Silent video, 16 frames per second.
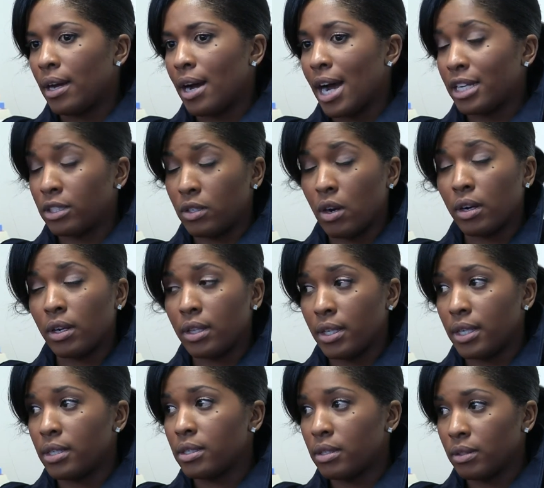I started
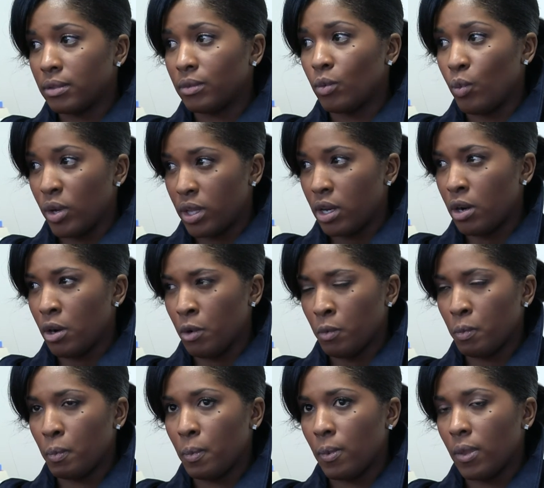this with her.
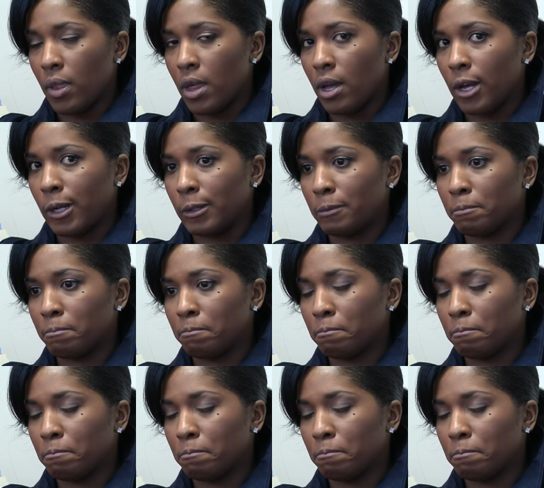Um,